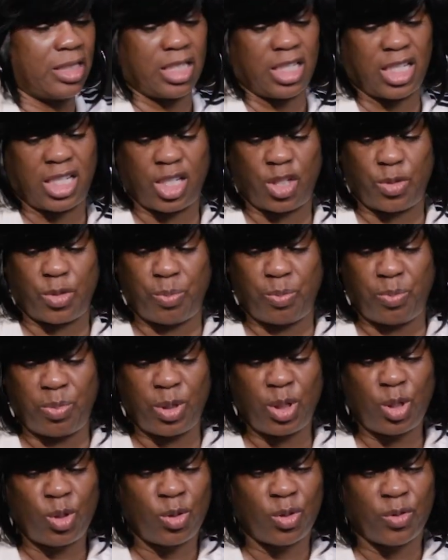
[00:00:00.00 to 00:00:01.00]
in this
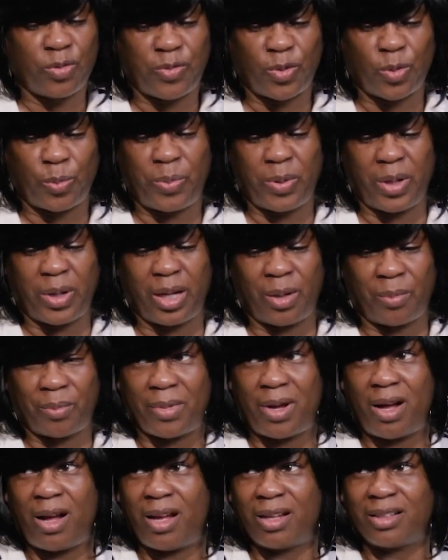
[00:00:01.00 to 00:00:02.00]
beautiful pink
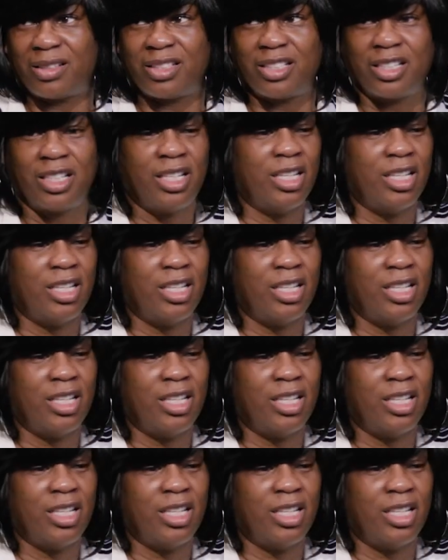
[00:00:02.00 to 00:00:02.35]
box.